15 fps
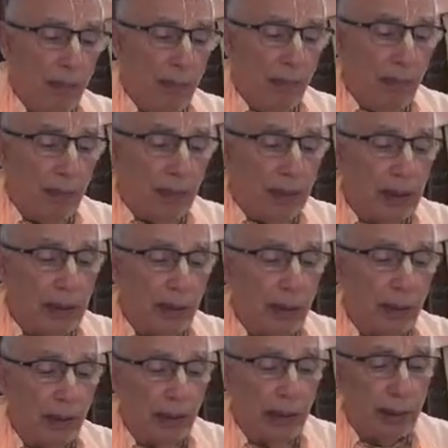But these
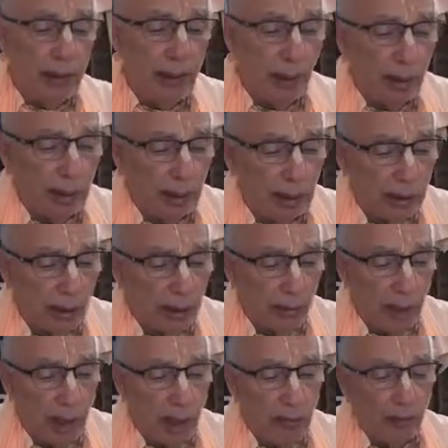three desires of
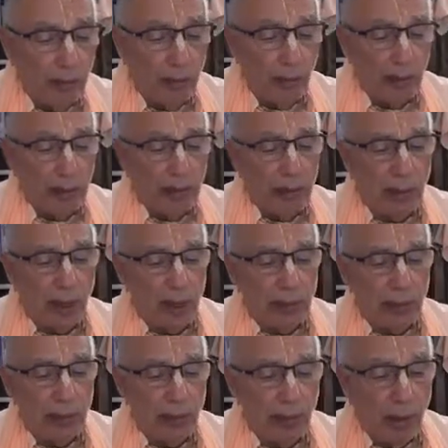mine were not
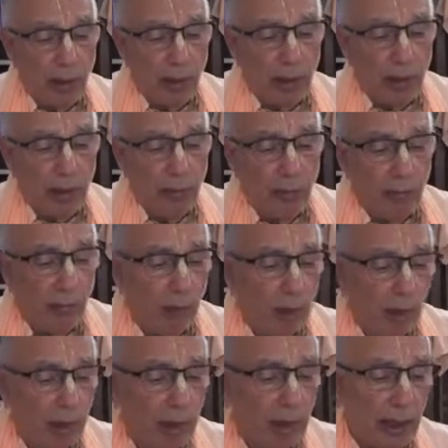satisfied, for
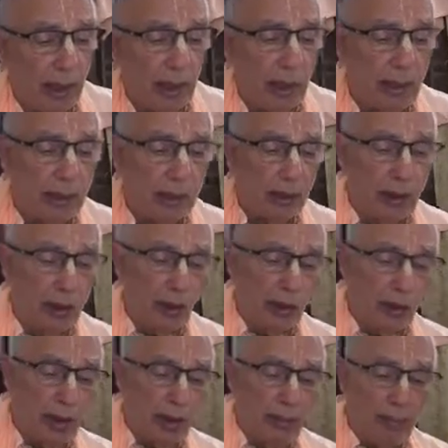one cannot enjoy
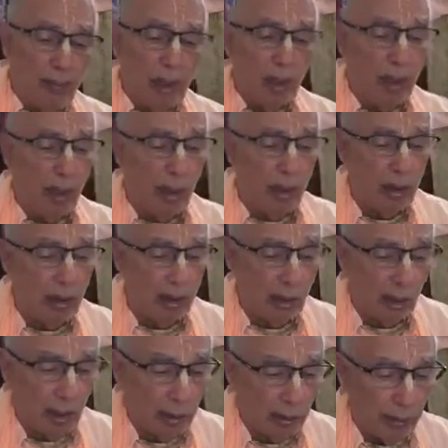them in a
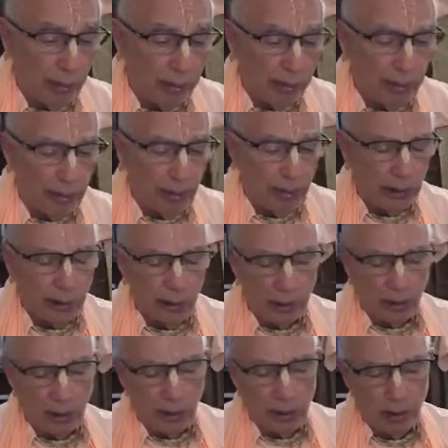contrary position.